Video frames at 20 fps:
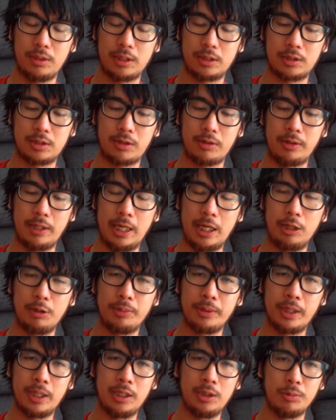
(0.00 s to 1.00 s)
necessarily
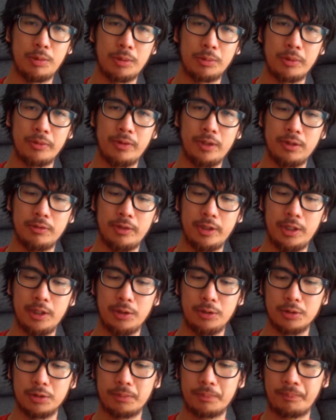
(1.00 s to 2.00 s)
helping anyone with these
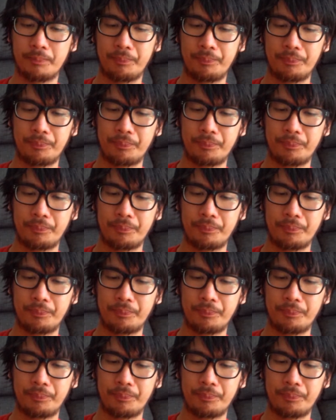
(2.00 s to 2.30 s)
videos,